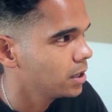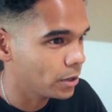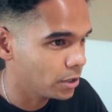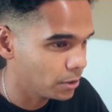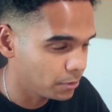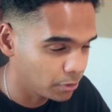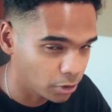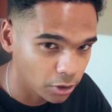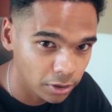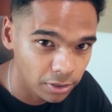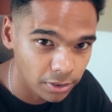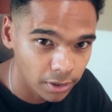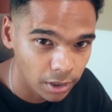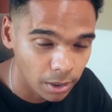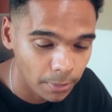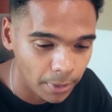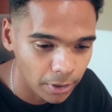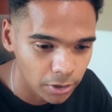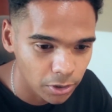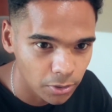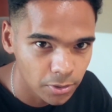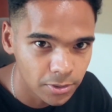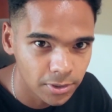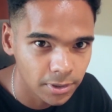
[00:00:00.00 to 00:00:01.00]
And the good thing
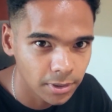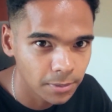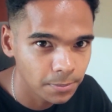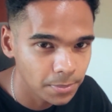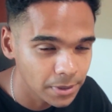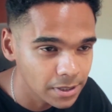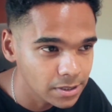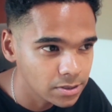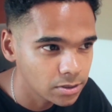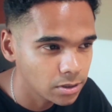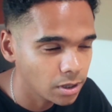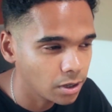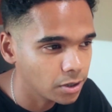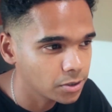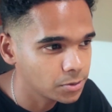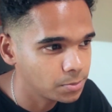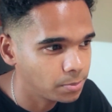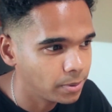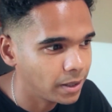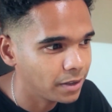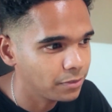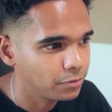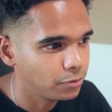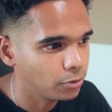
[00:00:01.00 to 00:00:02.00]
about using the BeatStars
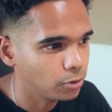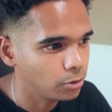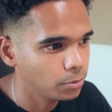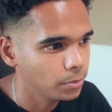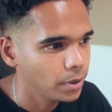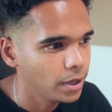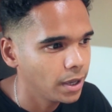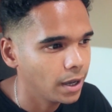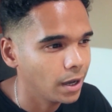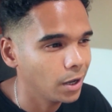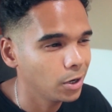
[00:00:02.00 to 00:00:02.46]
platform,